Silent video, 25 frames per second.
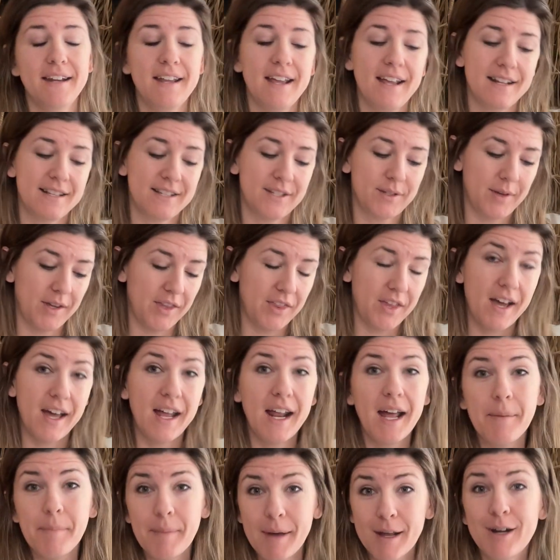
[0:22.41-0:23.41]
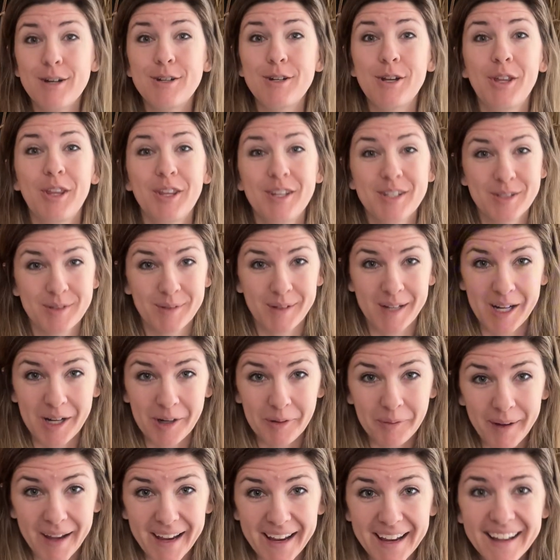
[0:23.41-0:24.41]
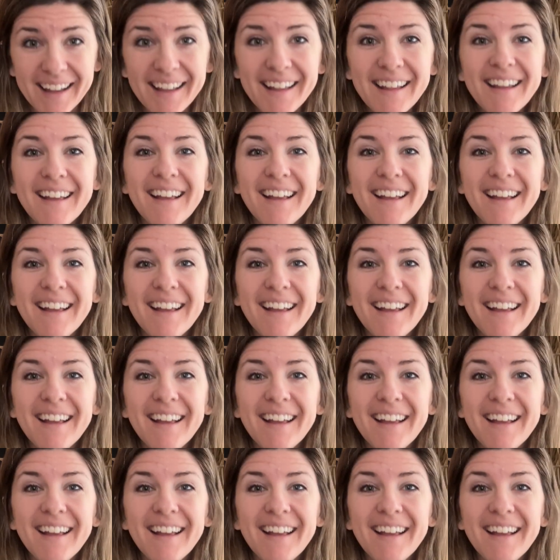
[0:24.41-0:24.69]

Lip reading: and so I thought I better do this right away